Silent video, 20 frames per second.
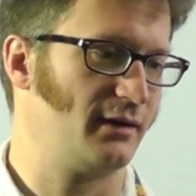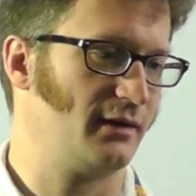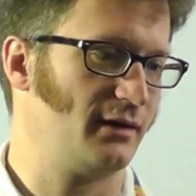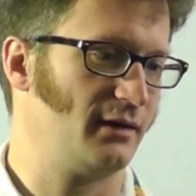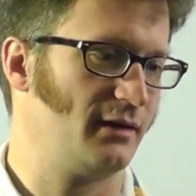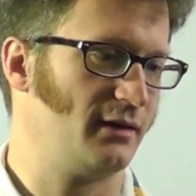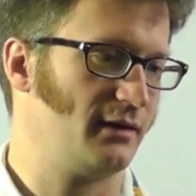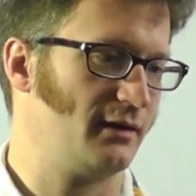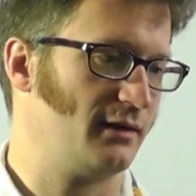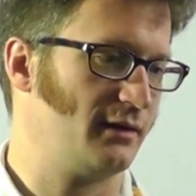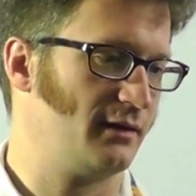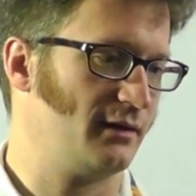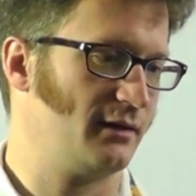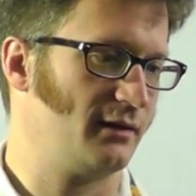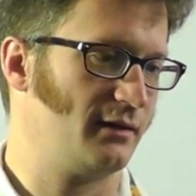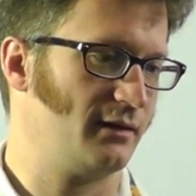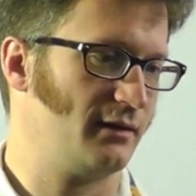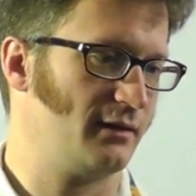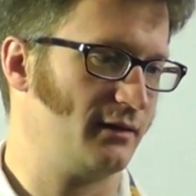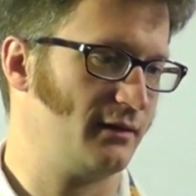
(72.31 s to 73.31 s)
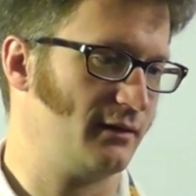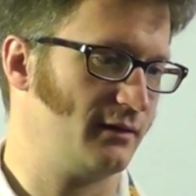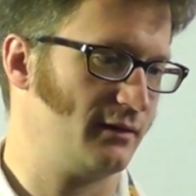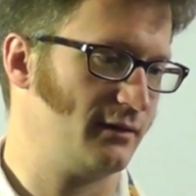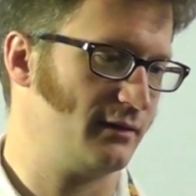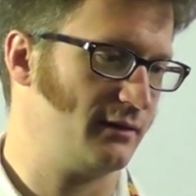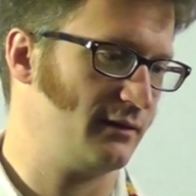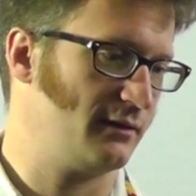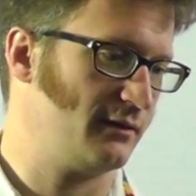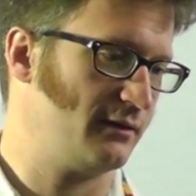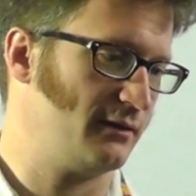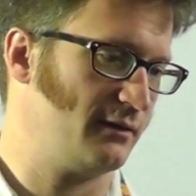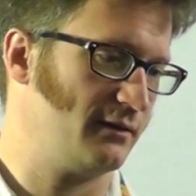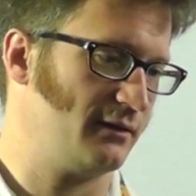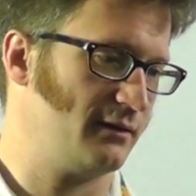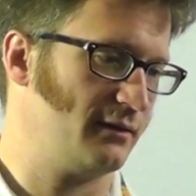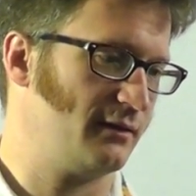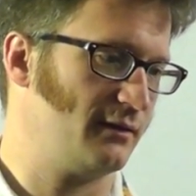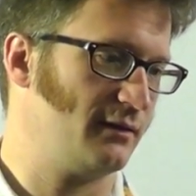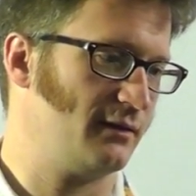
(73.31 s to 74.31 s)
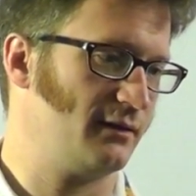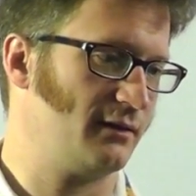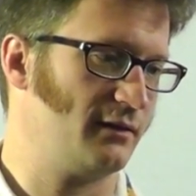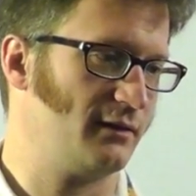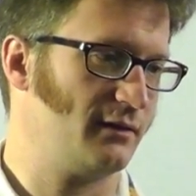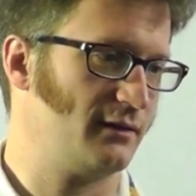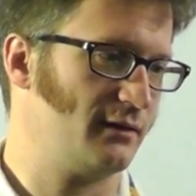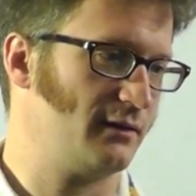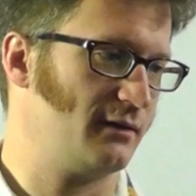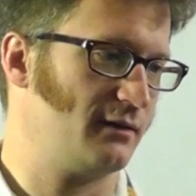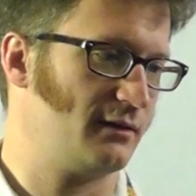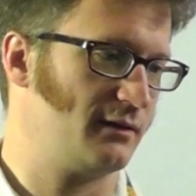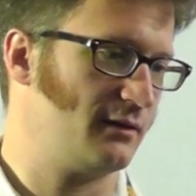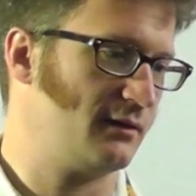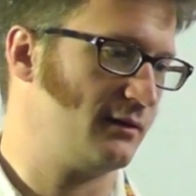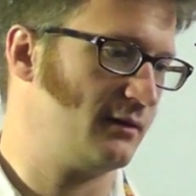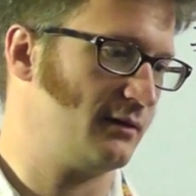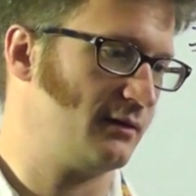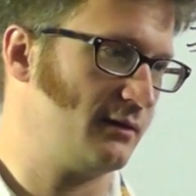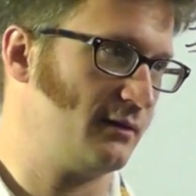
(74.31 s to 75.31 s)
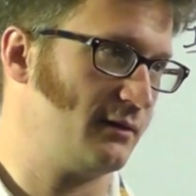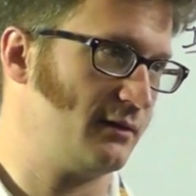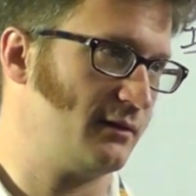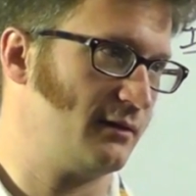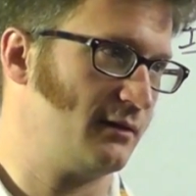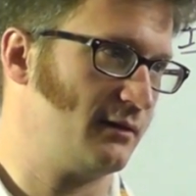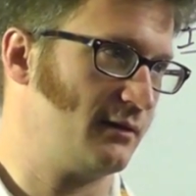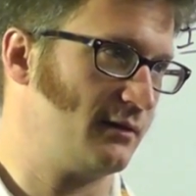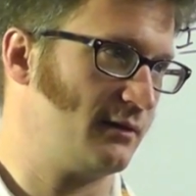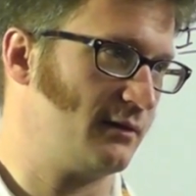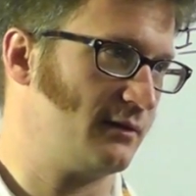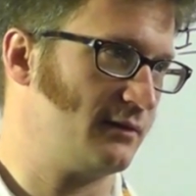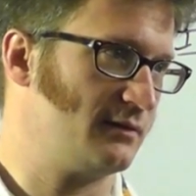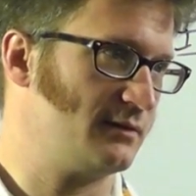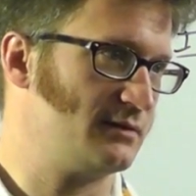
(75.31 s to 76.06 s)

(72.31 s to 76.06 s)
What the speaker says: (no one is talking)